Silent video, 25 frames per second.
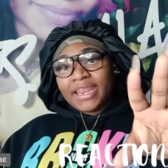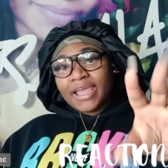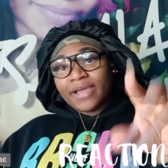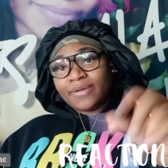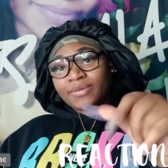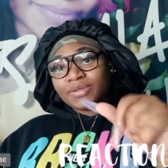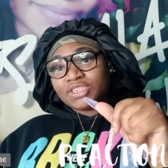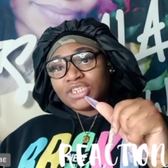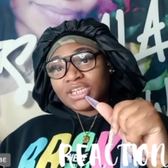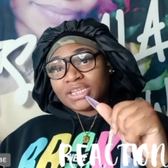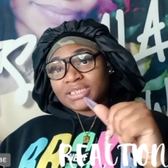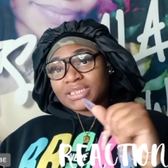That
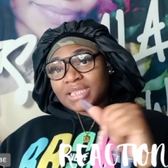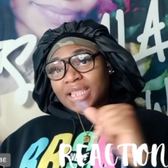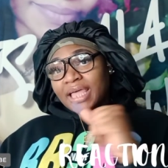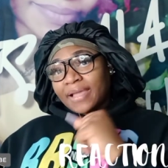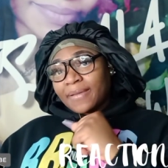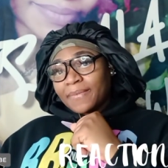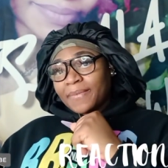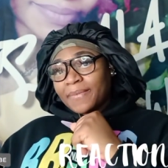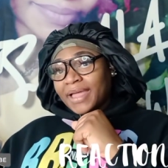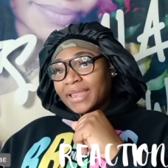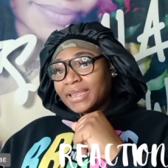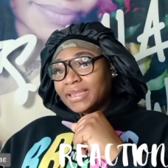was just
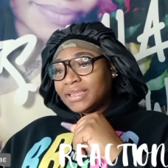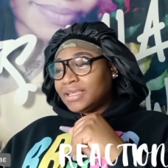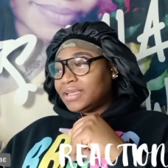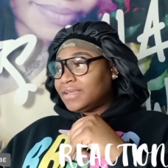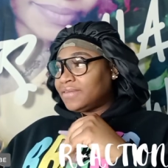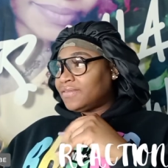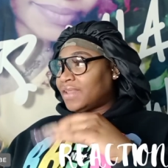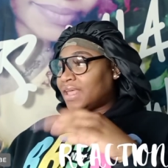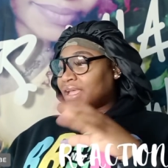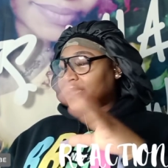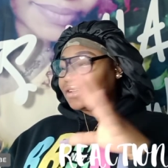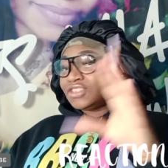like my
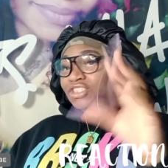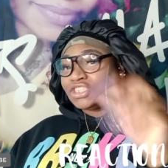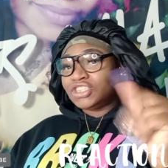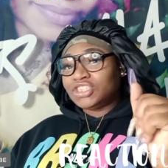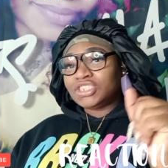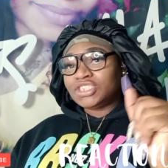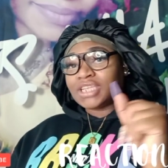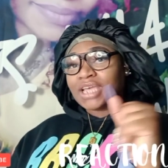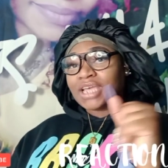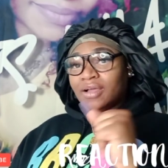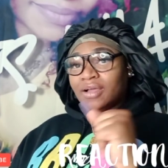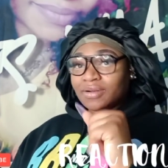little like she
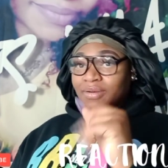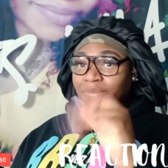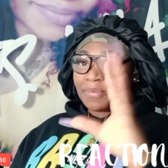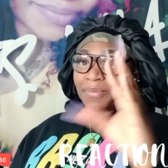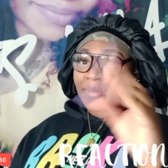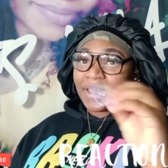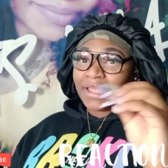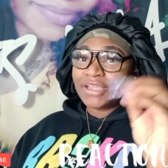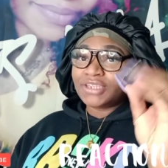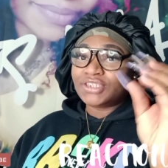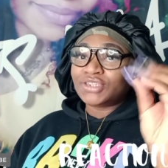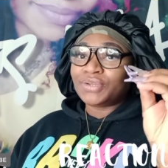talked
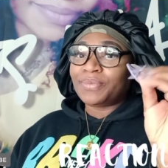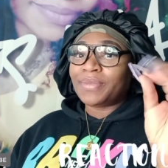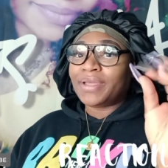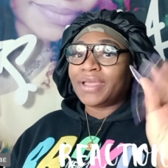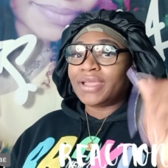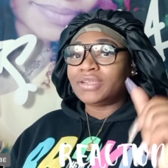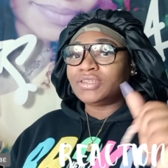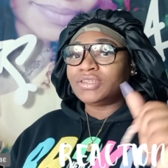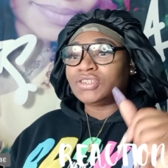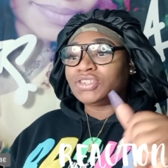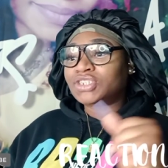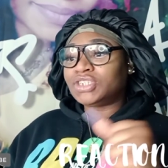major
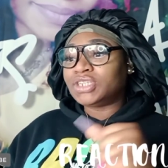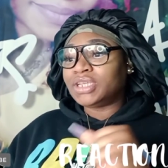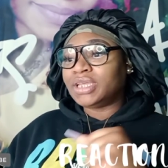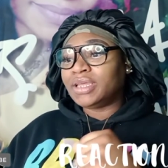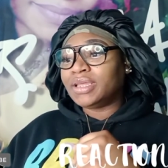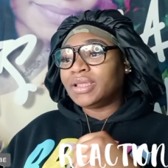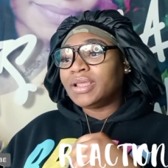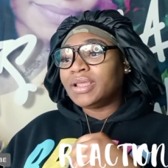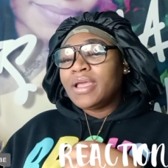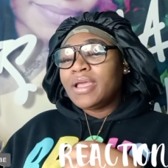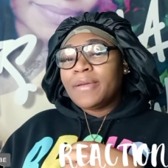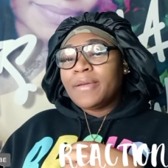major
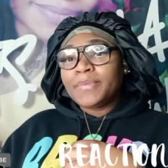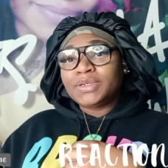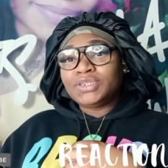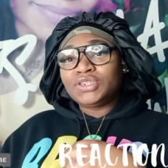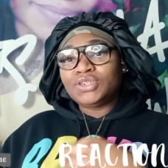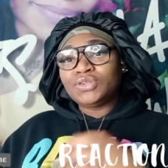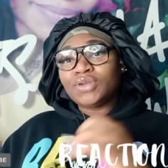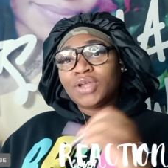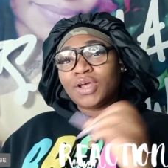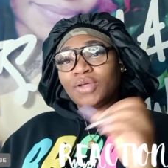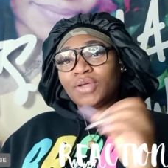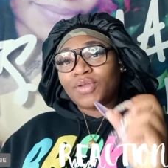shit, but
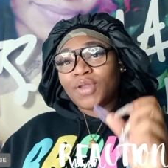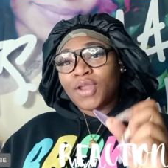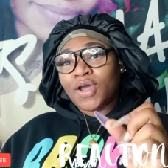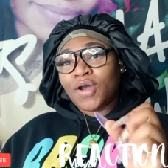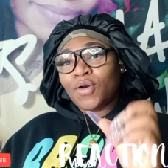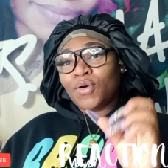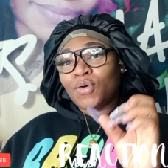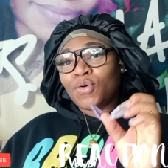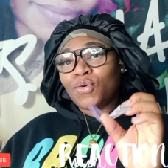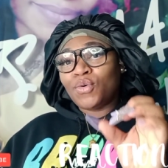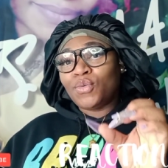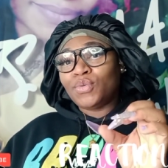you don't
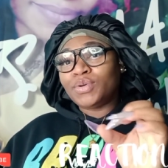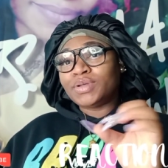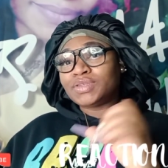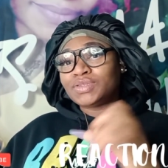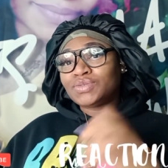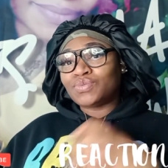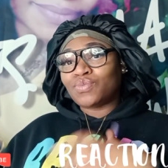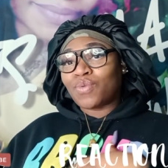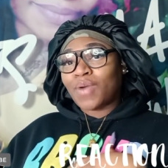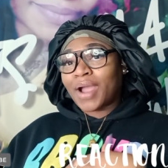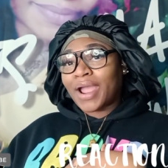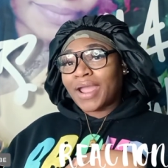know who
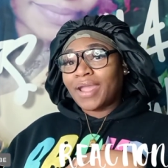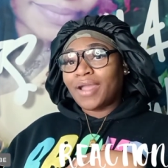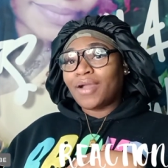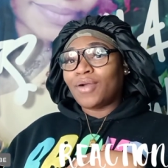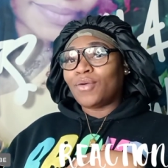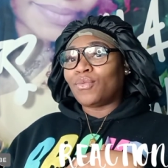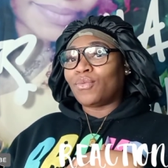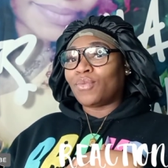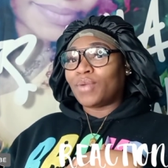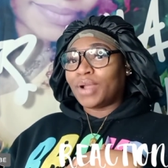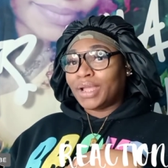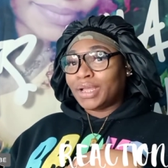is right
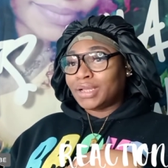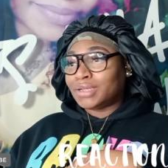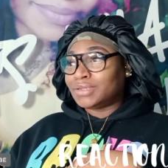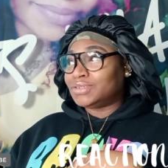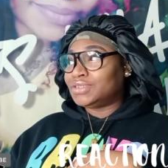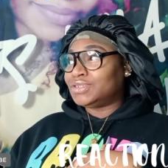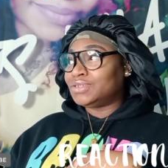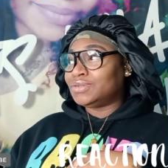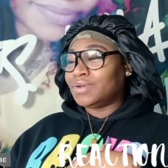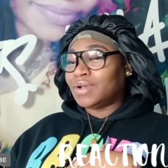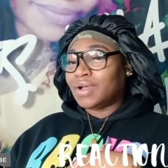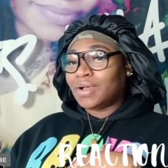
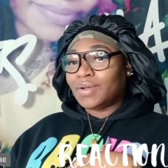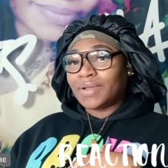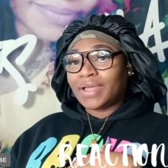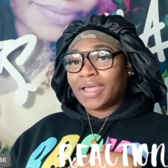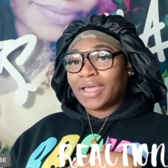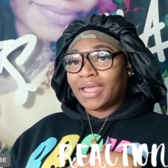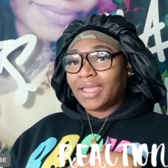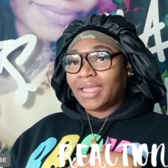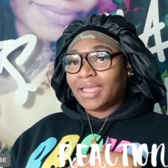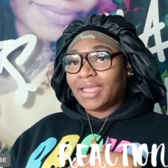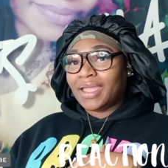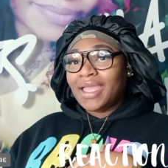around you.
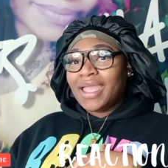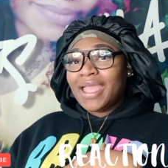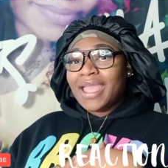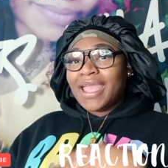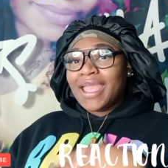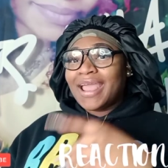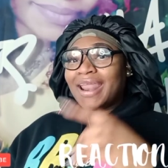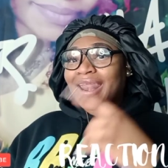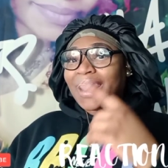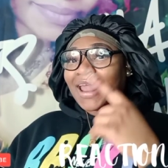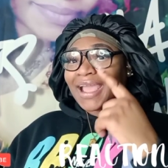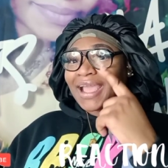Okay,
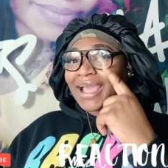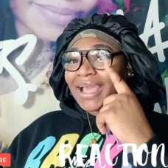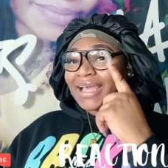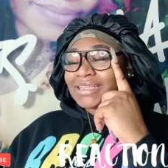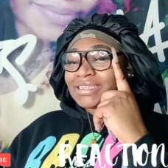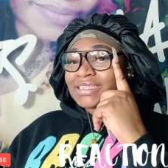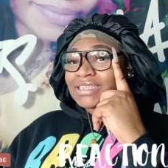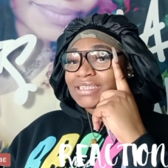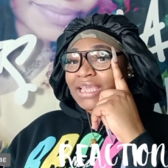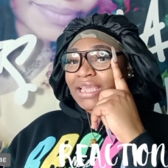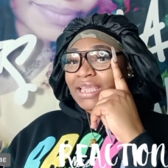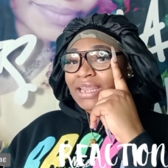and like I
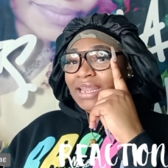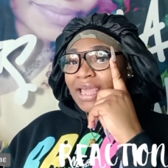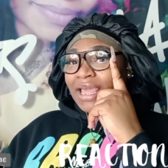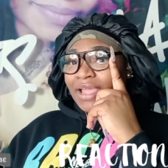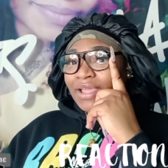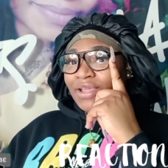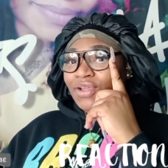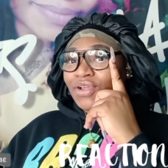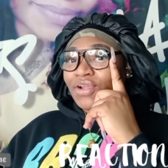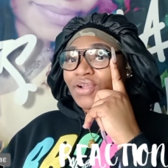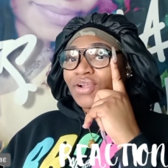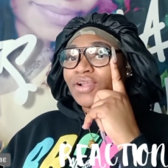said,
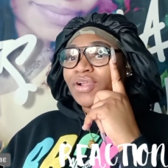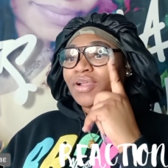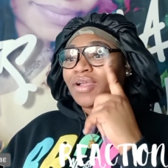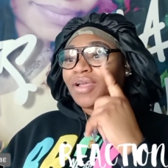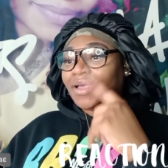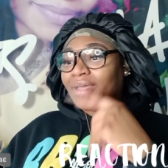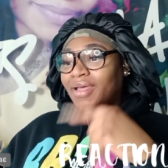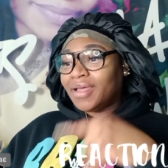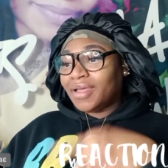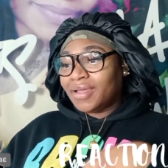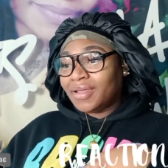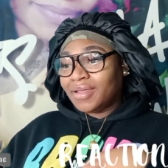like
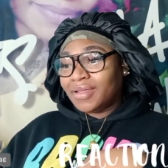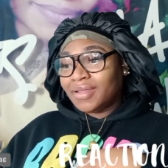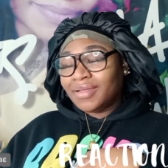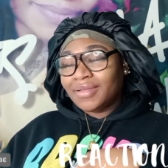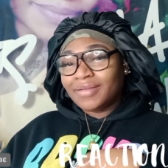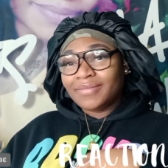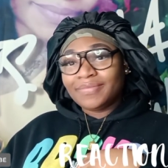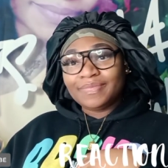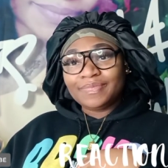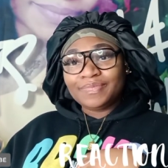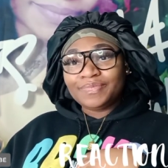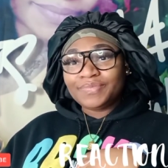girl
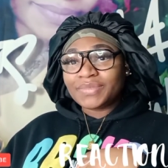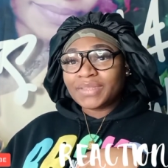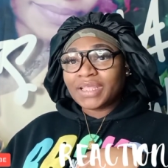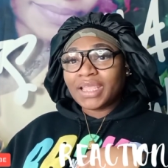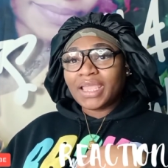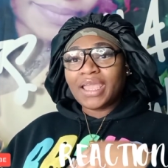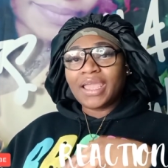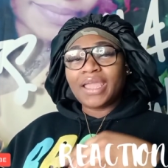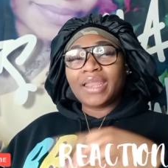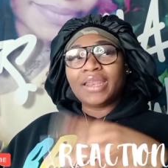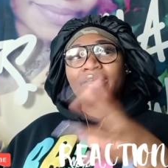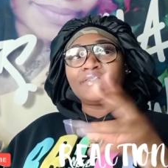
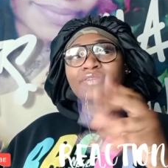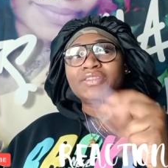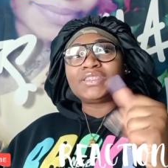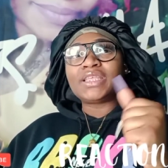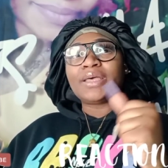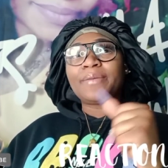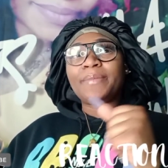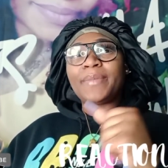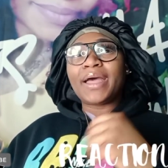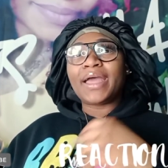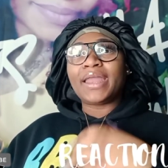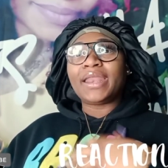and if
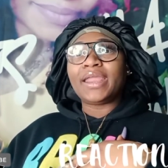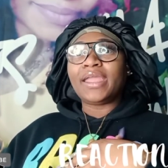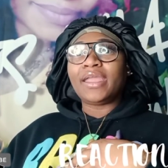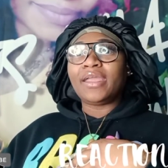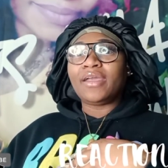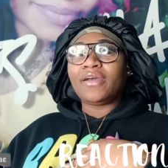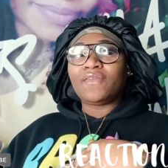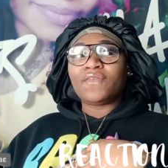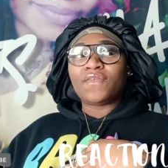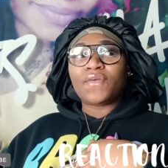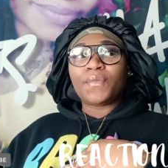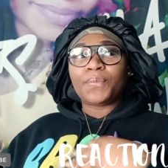somebody
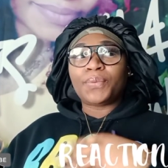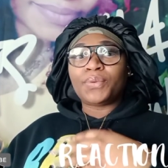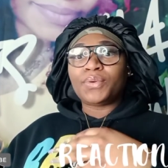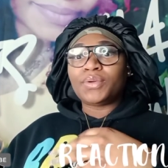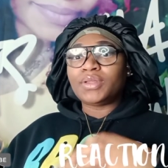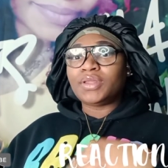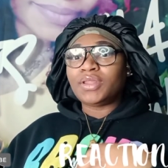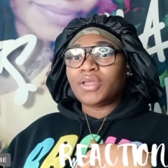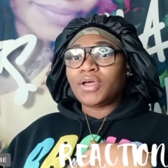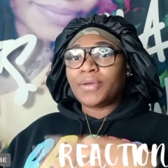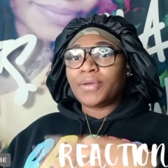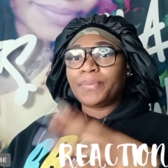ever
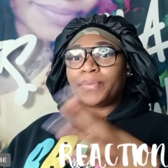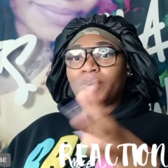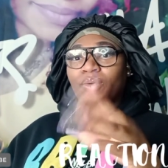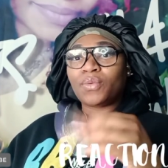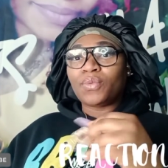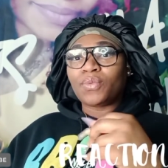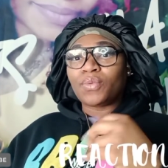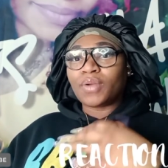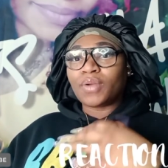pull up or